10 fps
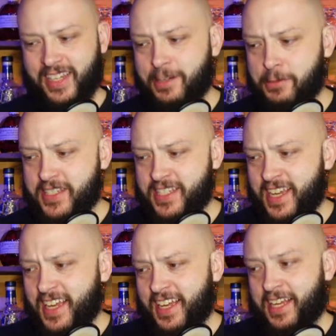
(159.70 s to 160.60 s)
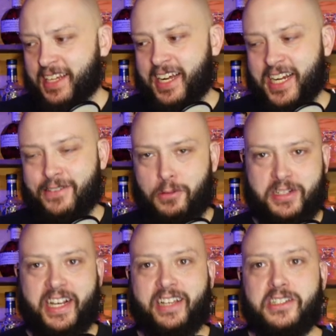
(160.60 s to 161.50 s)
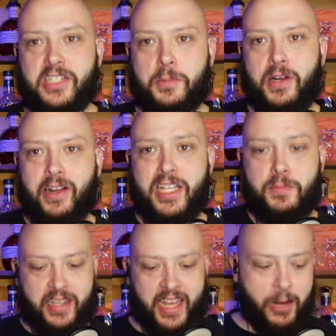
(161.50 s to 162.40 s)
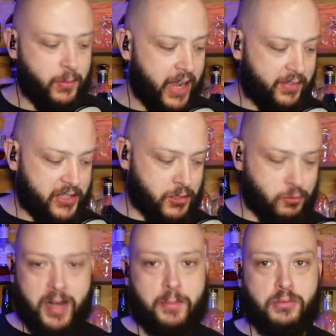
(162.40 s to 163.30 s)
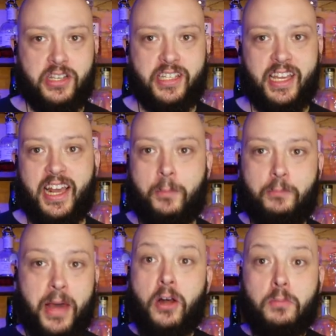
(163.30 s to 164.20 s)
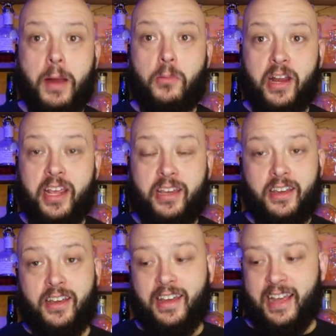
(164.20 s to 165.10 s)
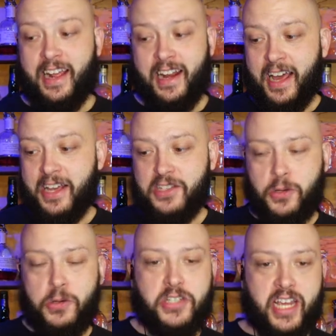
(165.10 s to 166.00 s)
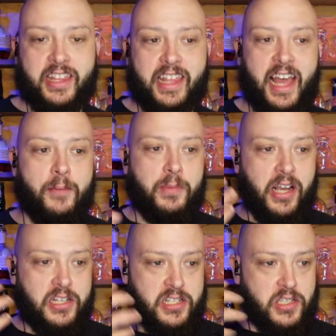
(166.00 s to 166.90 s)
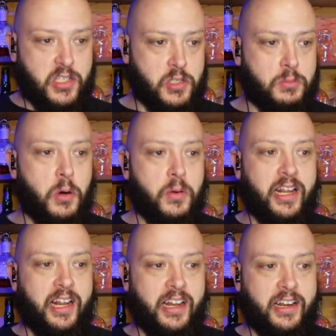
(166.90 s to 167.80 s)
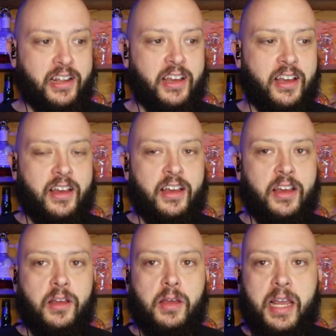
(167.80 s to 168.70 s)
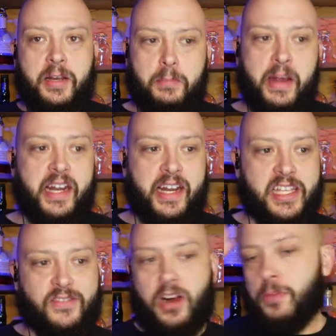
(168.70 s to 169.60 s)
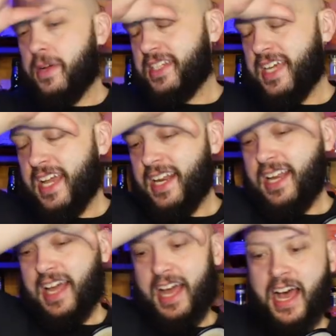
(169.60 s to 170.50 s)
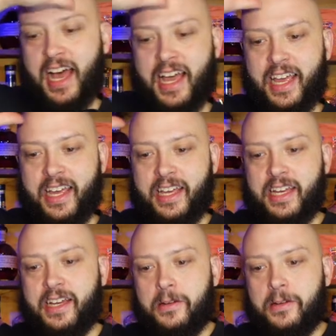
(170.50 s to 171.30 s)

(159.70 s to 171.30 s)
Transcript: And it was kind of a ridiculous experience, but at the end we had this great brisket and a better memory. And I associate that because of the smoke and and meatiness of Ardbeg 10, I